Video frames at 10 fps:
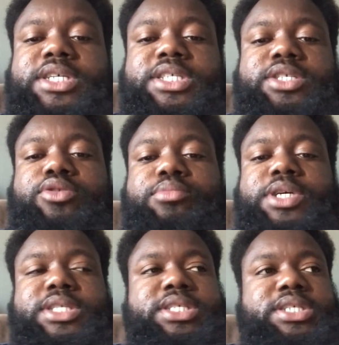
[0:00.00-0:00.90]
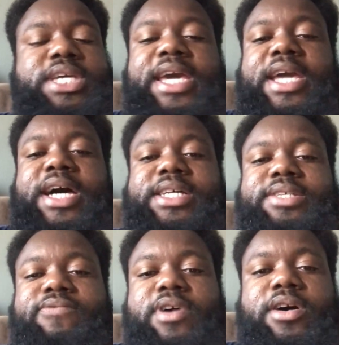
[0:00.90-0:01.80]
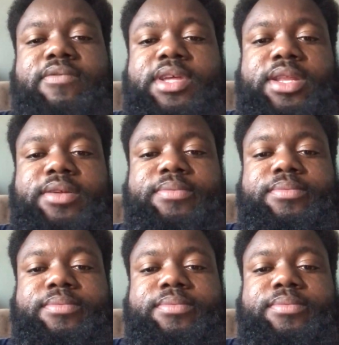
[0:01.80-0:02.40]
It's too much chaos involved in it.